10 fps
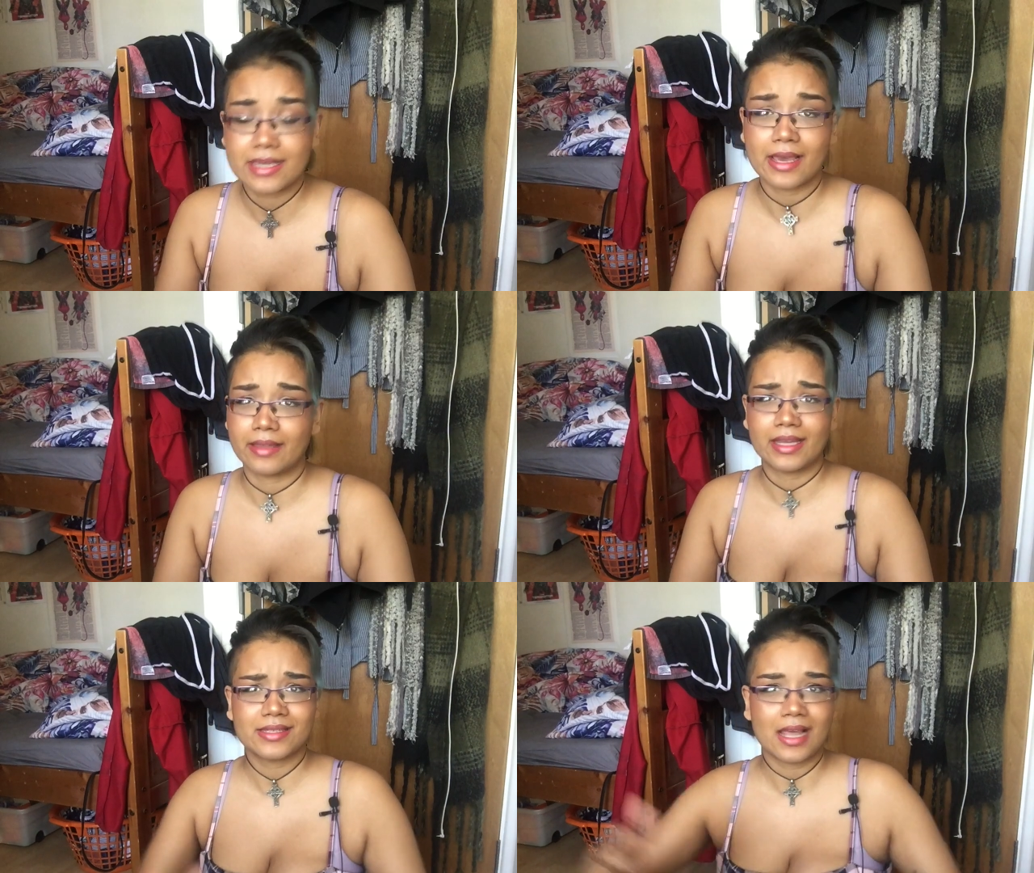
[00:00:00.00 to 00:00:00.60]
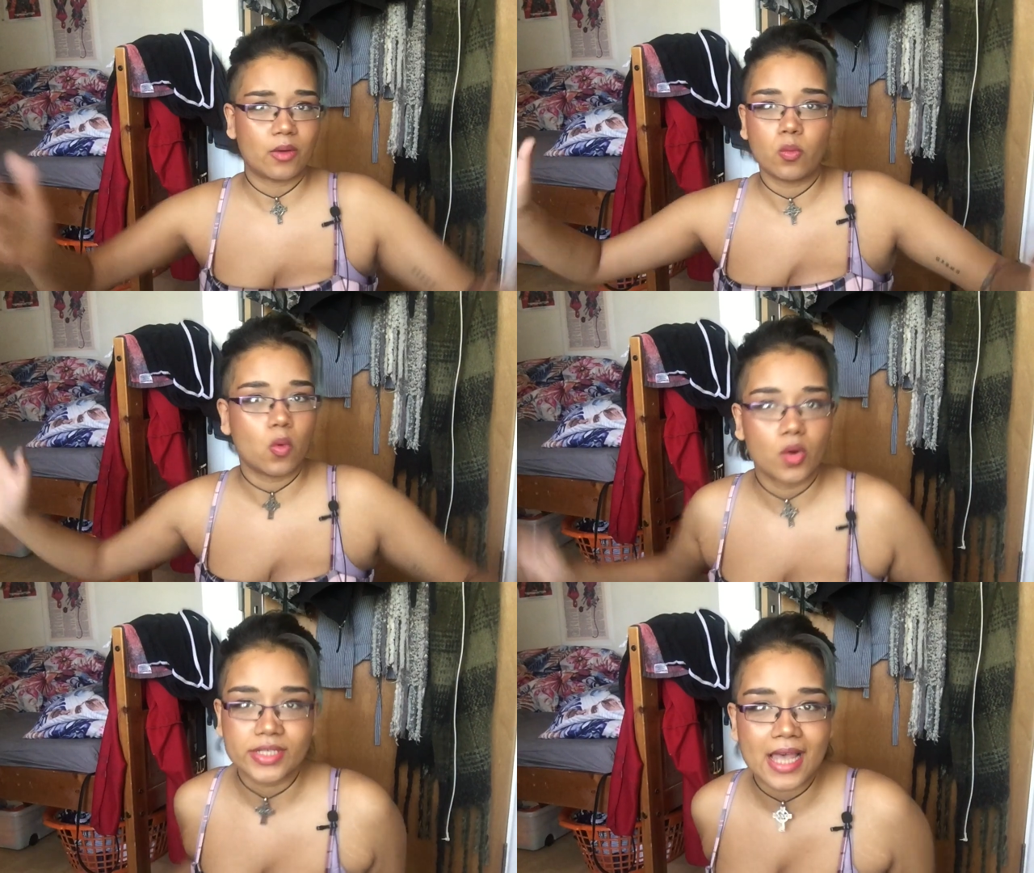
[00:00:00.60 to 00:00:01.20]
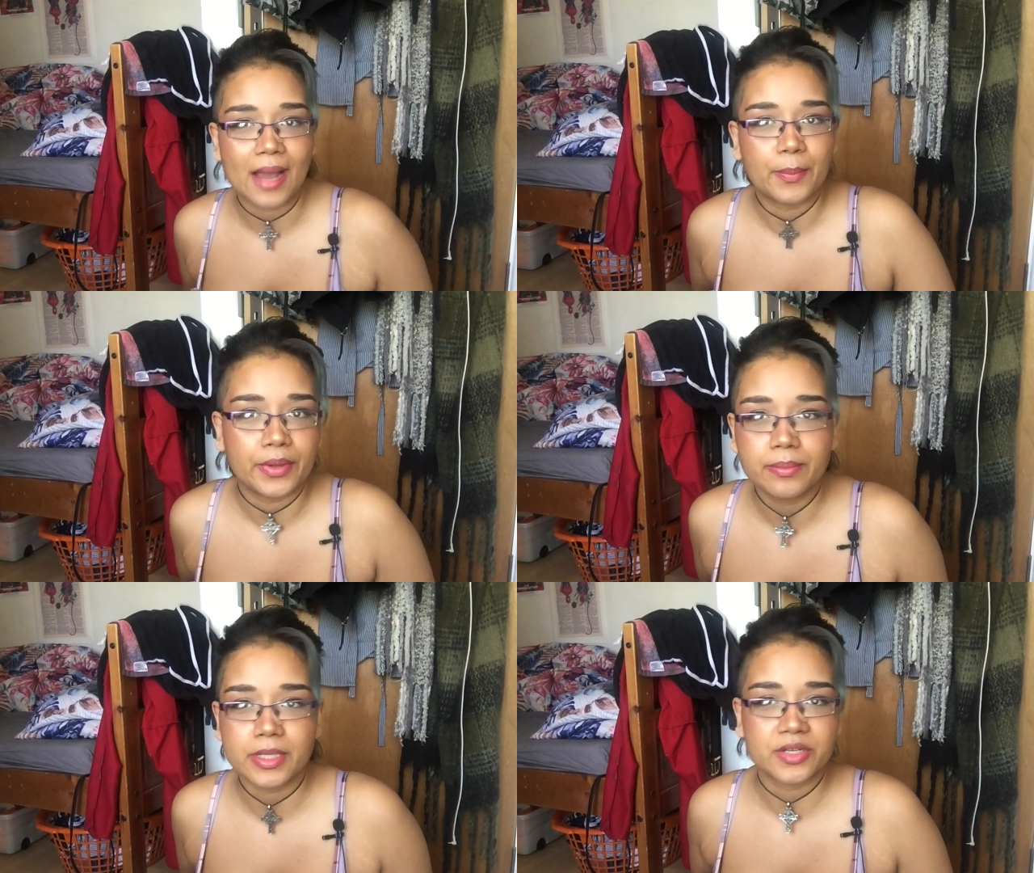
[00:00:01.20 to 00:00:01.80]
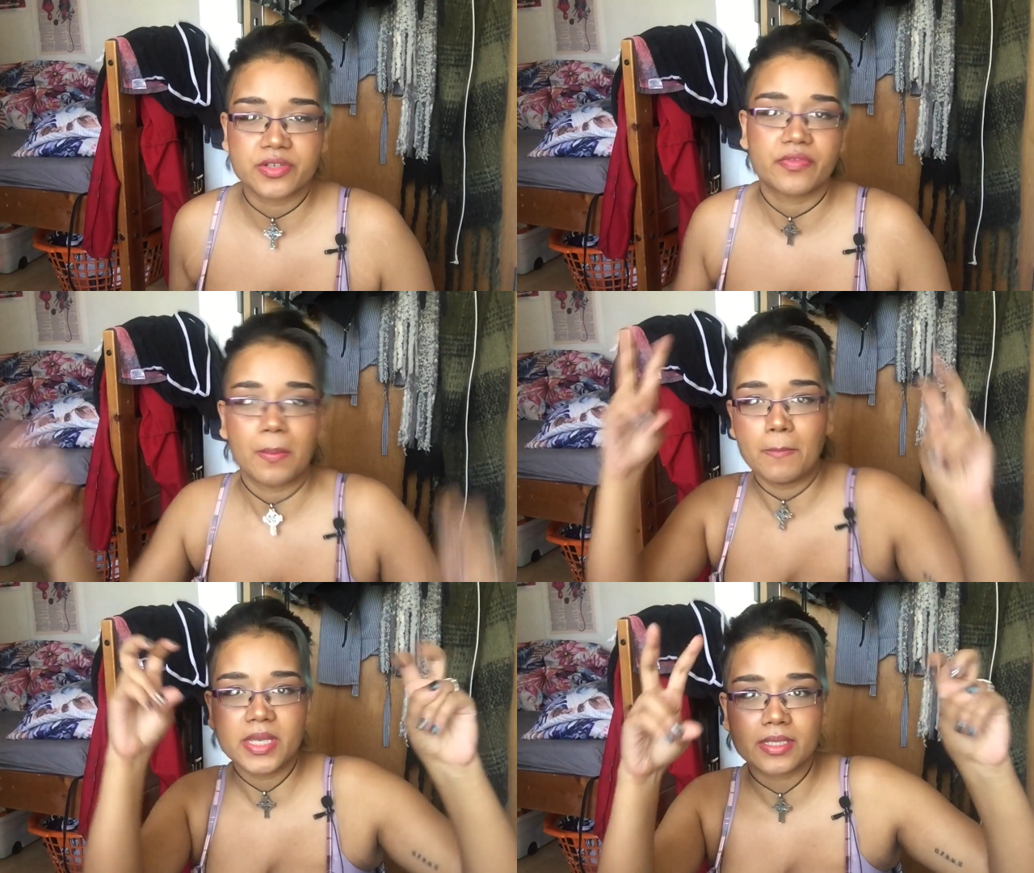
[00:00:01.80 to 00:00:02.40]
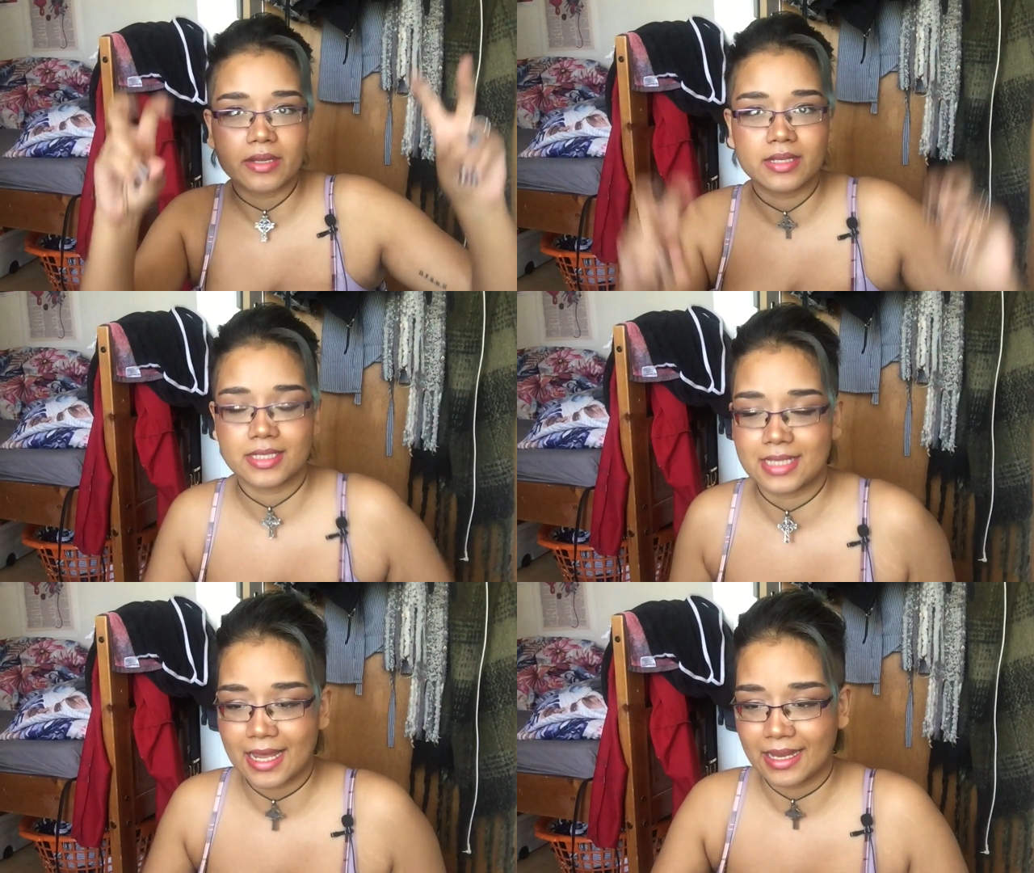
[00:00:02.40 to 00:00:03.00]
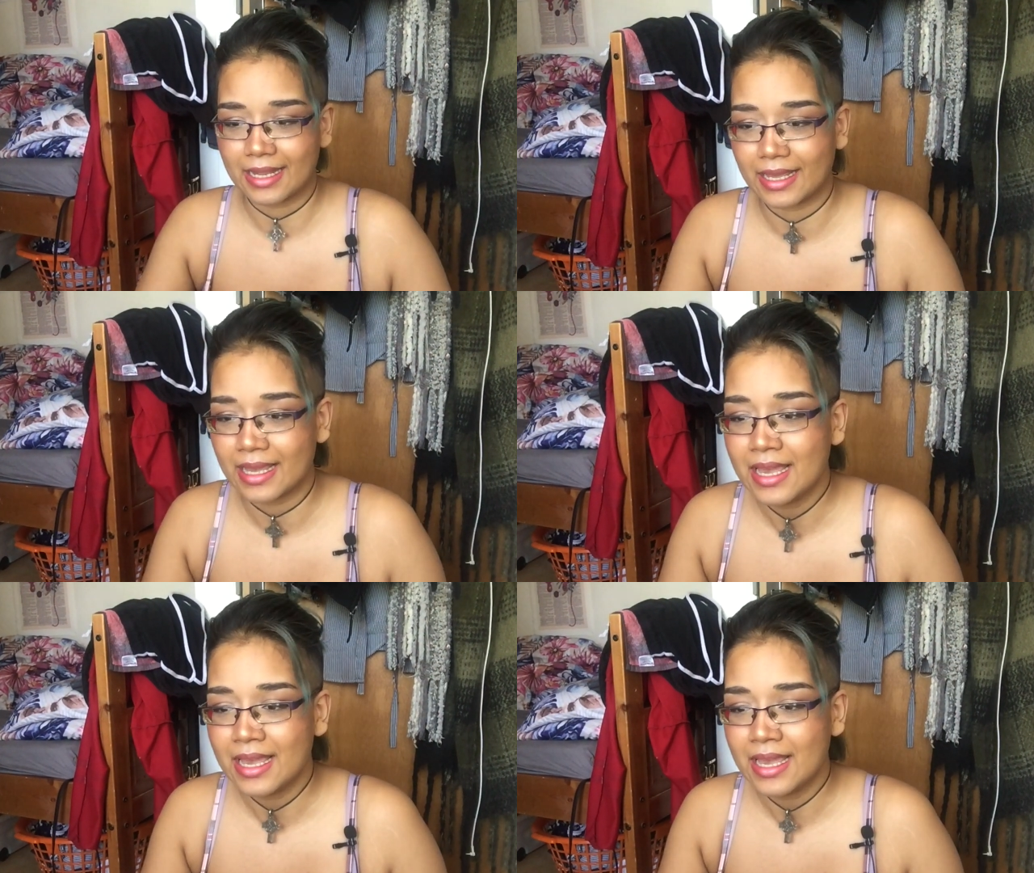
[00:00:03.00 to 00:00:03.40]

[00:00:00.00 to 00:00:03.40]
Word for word: Yeah, that's how wars happen, because of a misunderstanding.